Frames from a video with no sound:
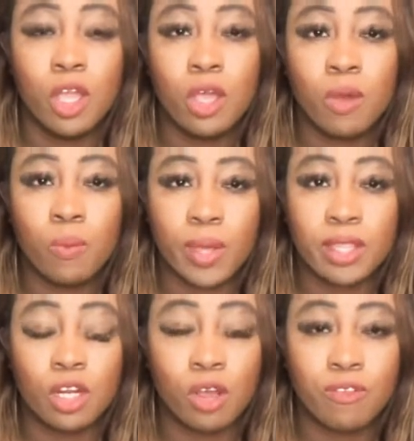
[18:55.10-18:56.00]

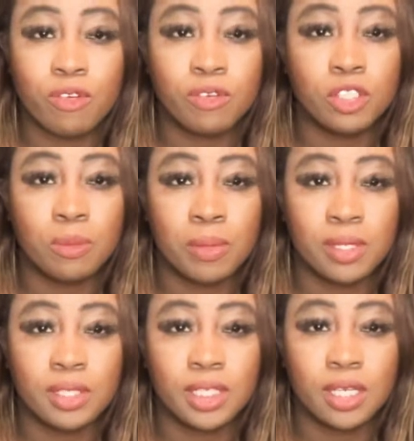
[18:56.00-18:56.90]
with an offer of
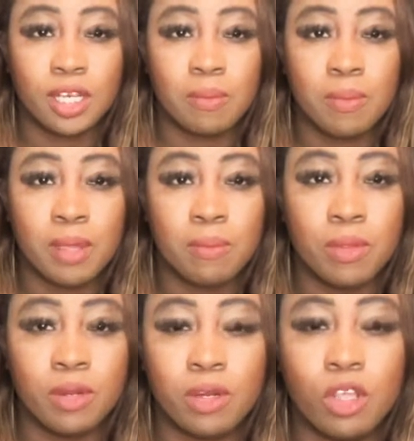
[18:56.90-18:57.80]
stability and
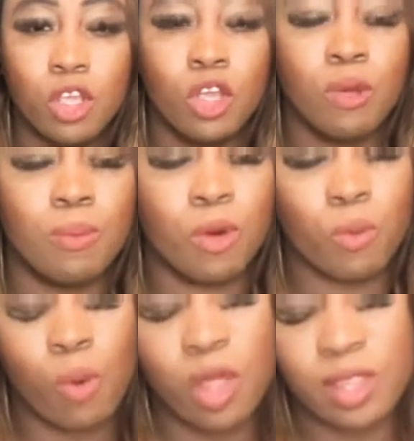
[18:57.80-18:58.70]
commitment. But
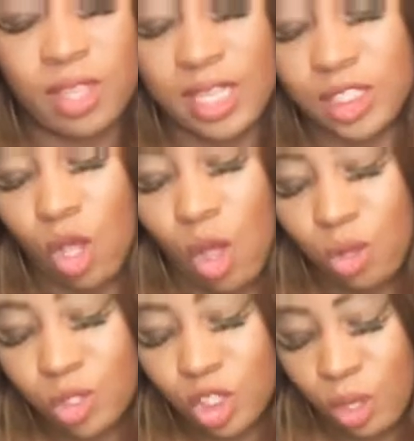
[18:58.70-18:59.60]
what this
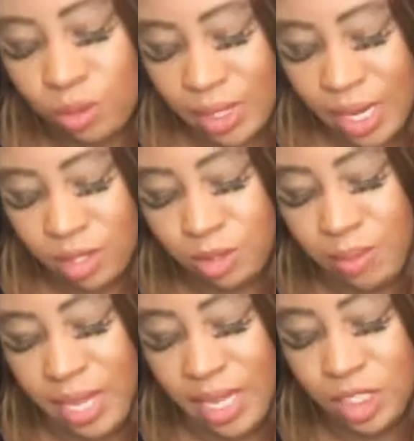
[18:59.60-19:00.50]
also tells
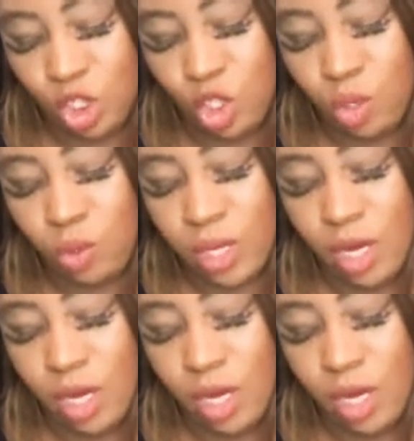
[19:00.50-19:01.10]
me is you can